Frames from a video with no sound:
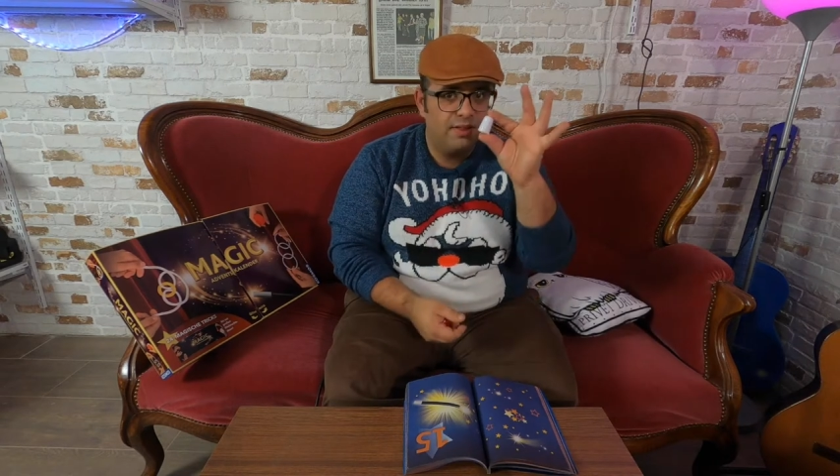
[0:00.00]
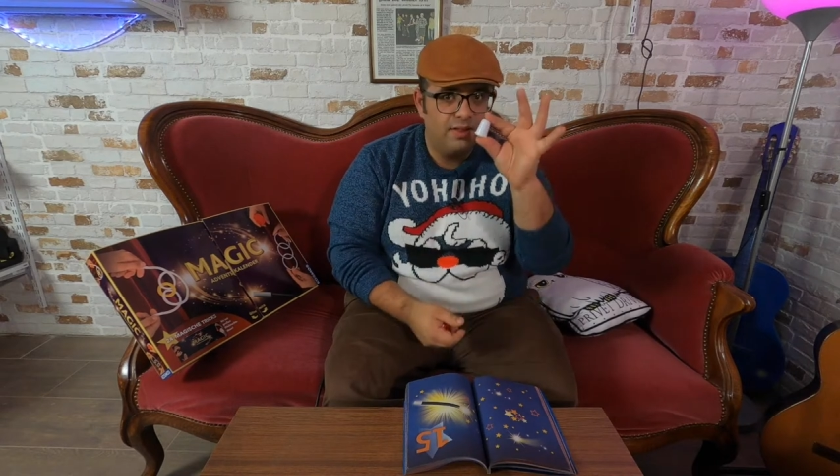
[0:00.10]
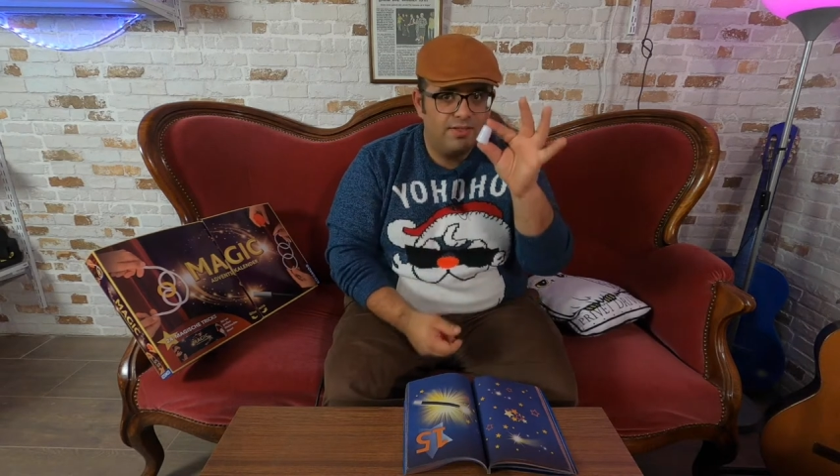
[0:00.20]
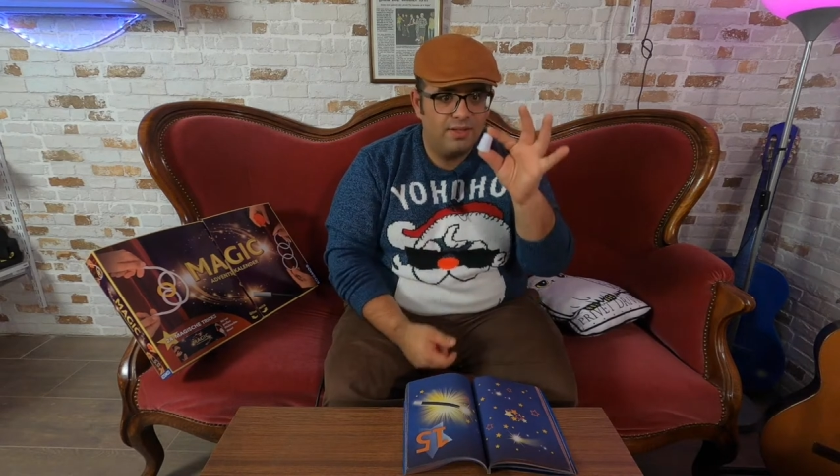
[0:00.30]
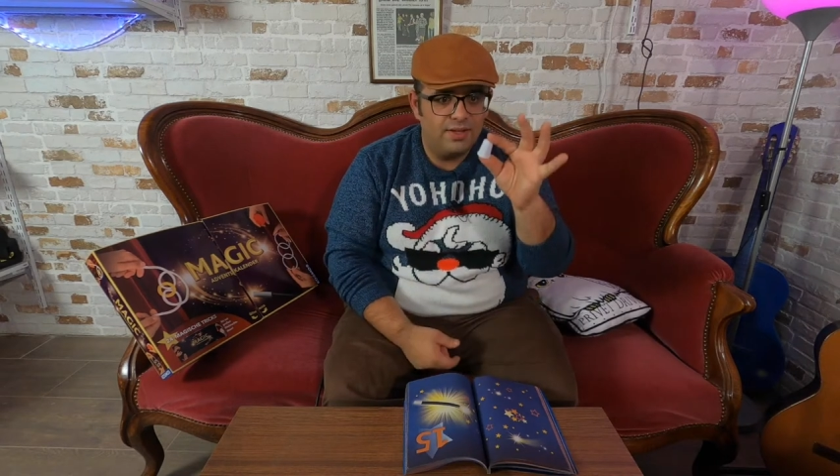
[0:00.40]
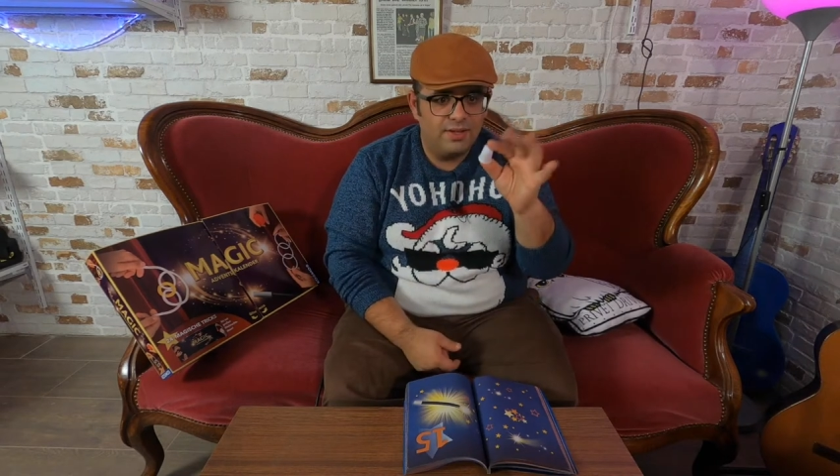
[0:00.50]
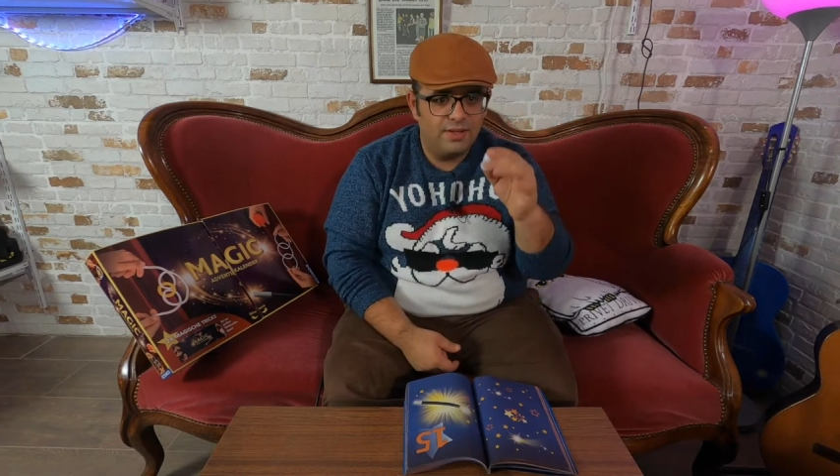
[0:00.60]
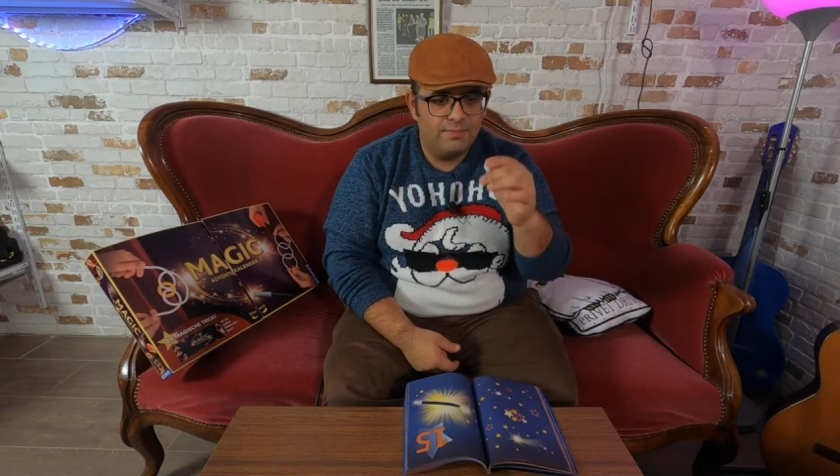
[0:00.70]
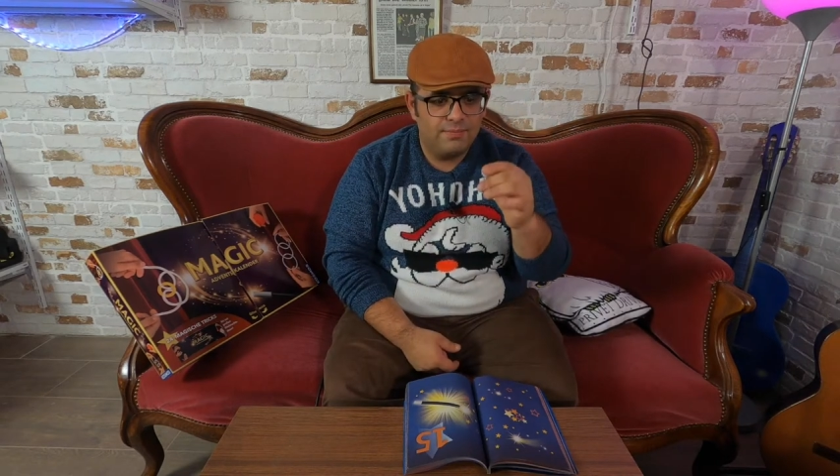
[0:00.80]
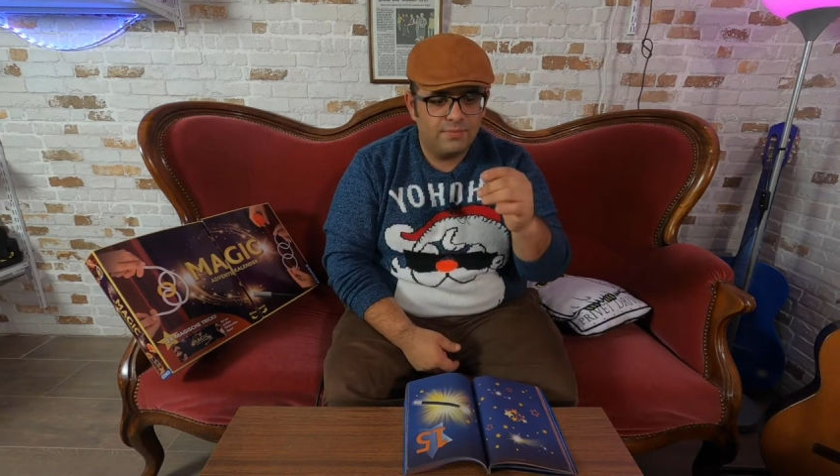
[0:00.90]

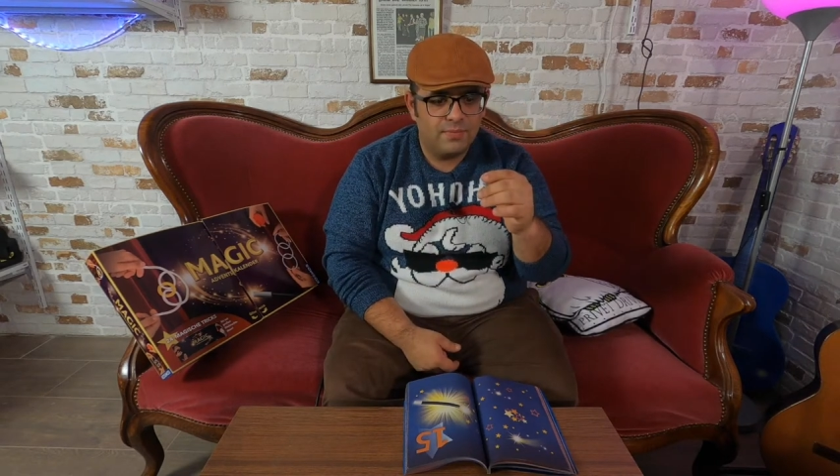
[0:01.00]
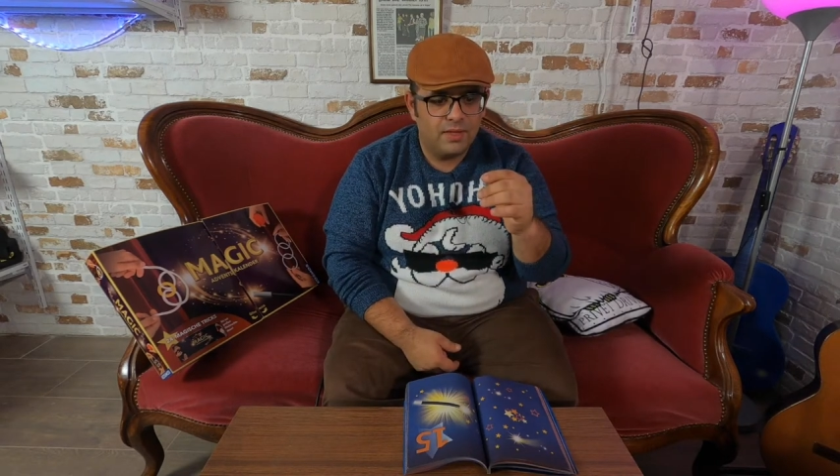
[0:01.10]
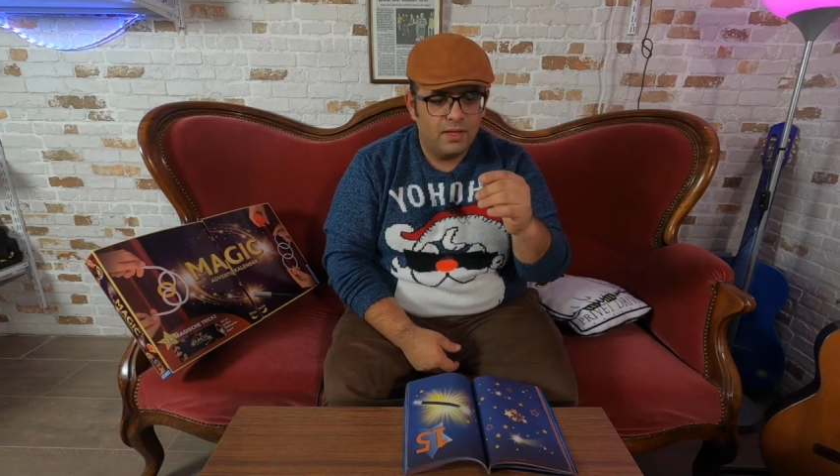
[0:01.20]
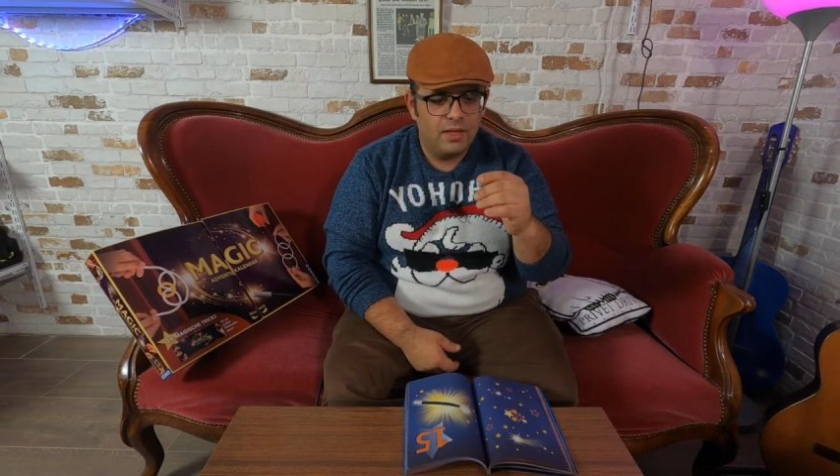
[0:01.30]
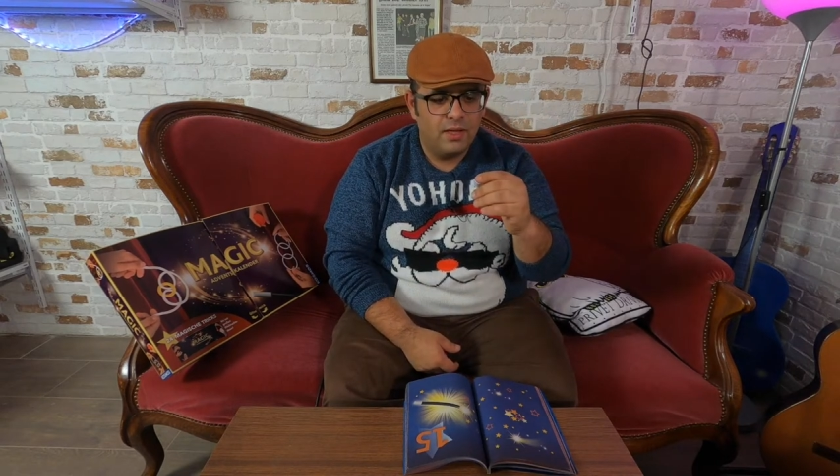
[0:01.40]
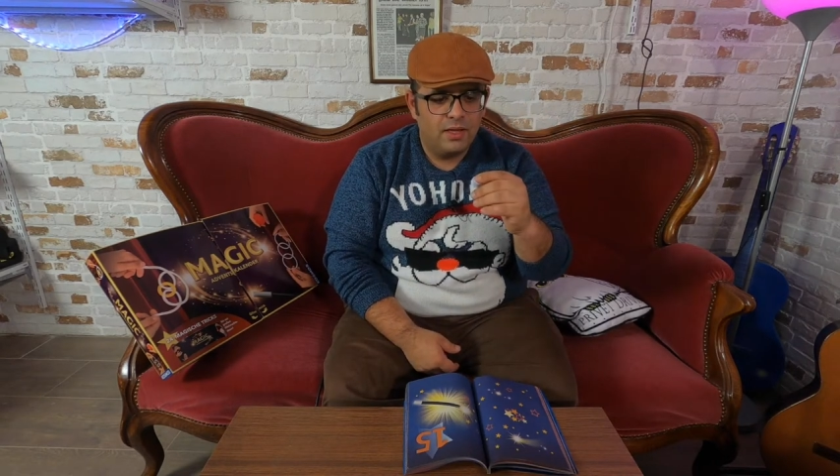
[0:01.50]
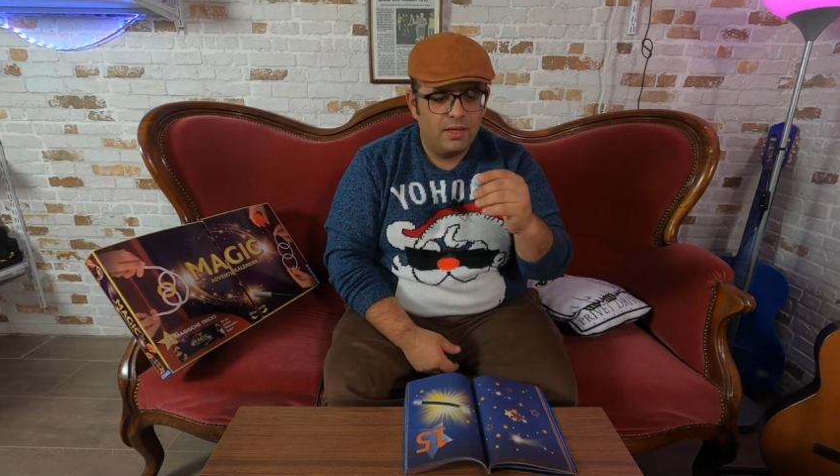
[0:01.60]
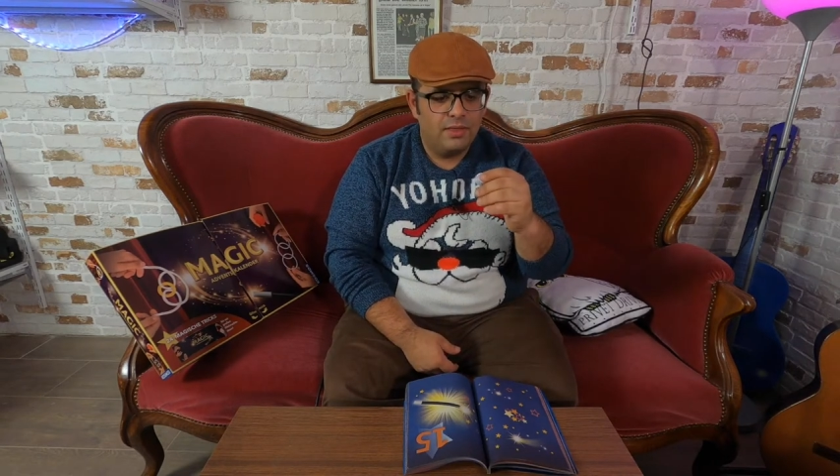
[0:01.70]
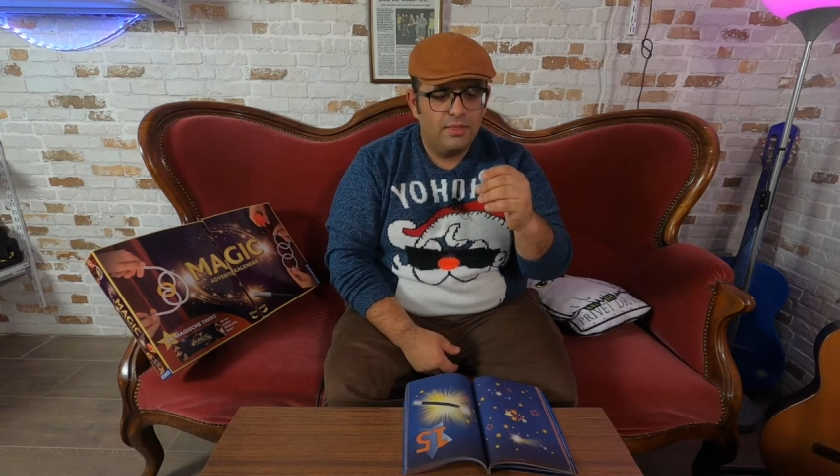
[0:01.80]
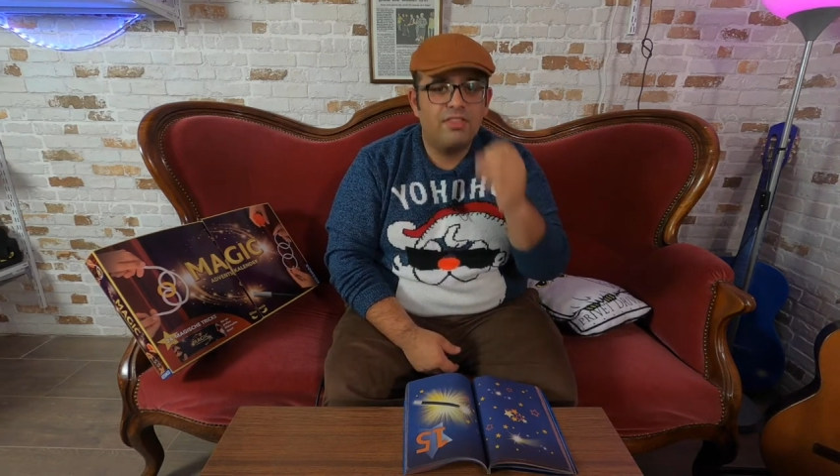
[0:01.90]
the
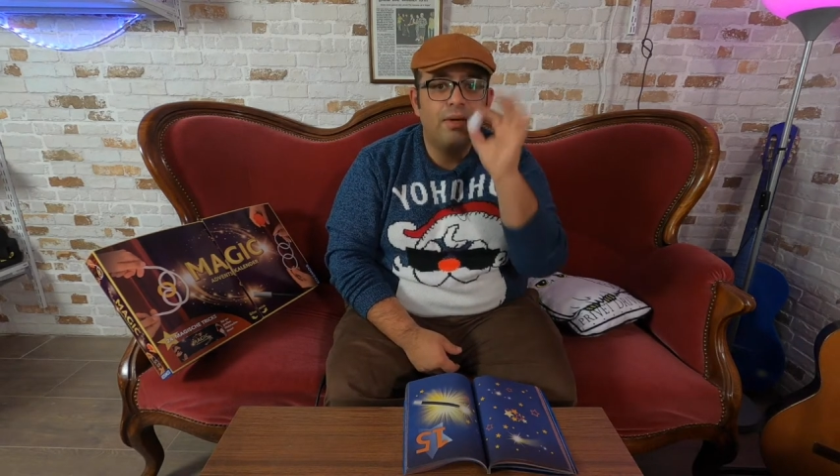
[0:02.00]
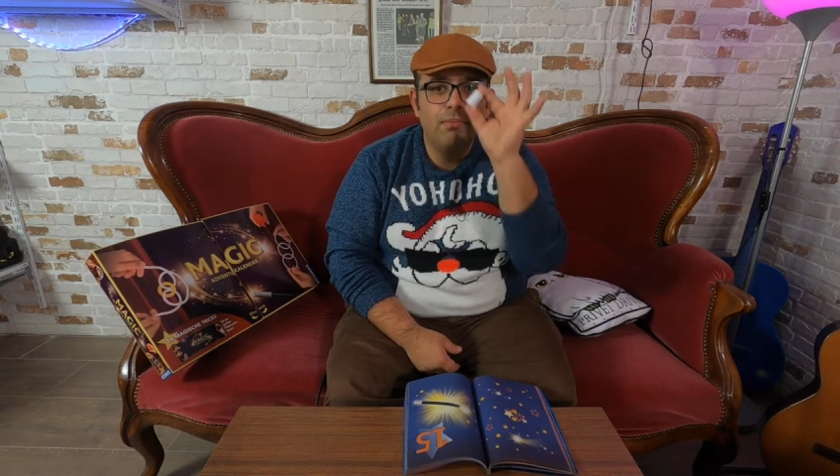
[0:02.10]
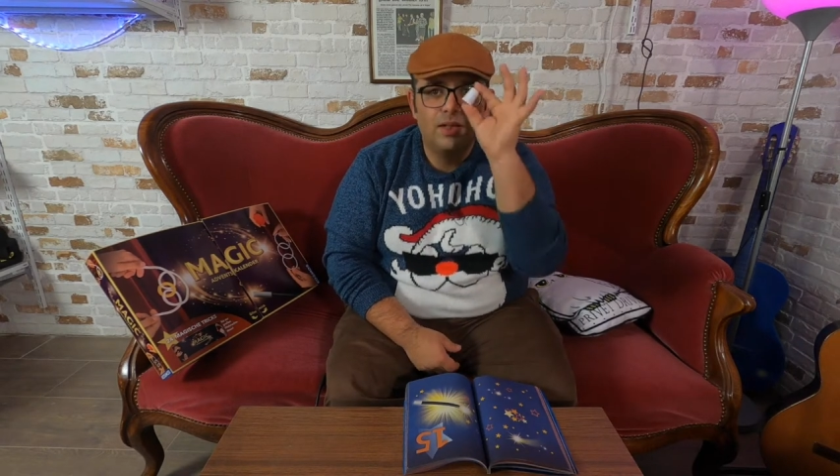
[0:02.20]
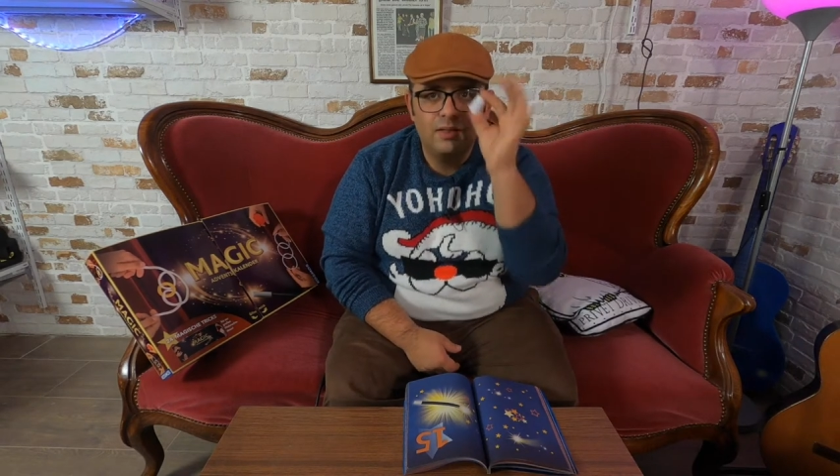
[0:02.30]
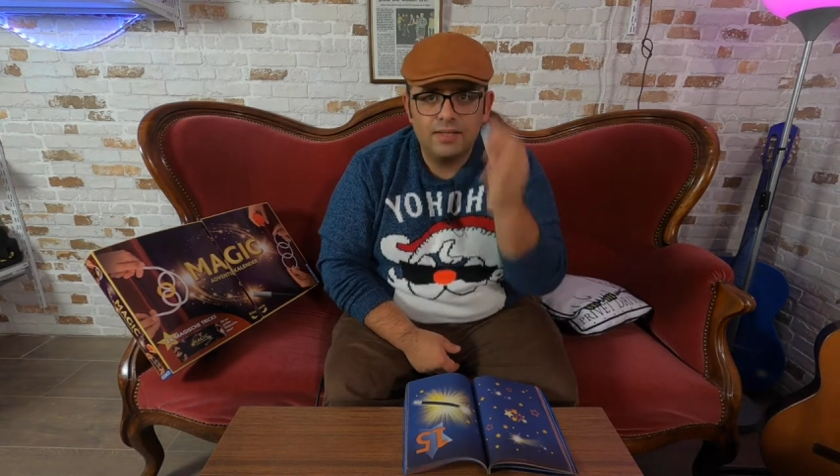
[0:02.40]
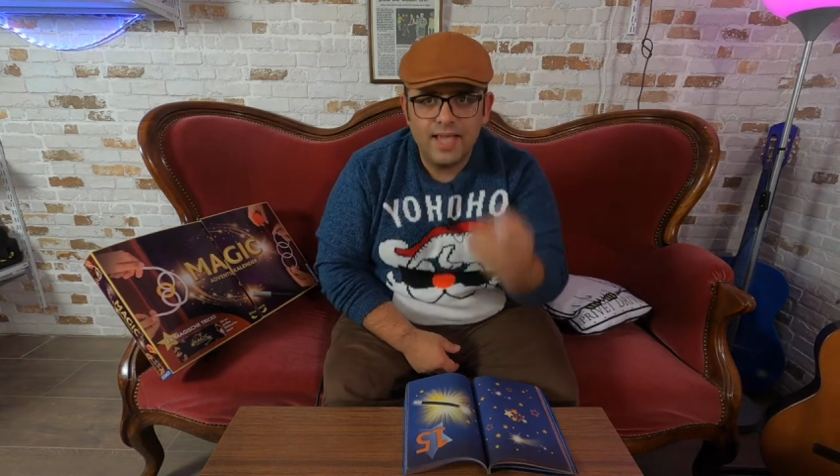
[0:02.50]
thimble.